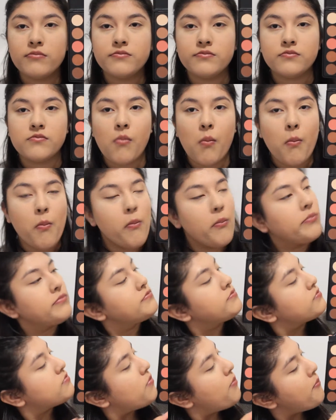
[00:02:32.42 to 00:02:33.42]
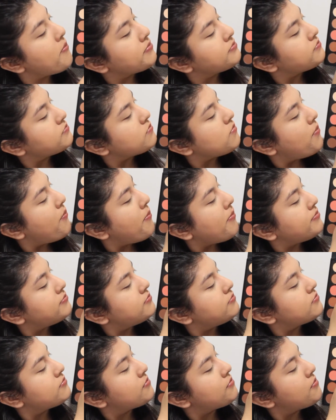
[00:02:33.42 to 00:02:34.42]
Now I'm going to dip into this
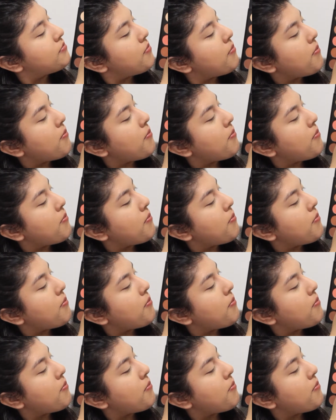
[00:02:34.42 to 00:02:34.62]
shade right here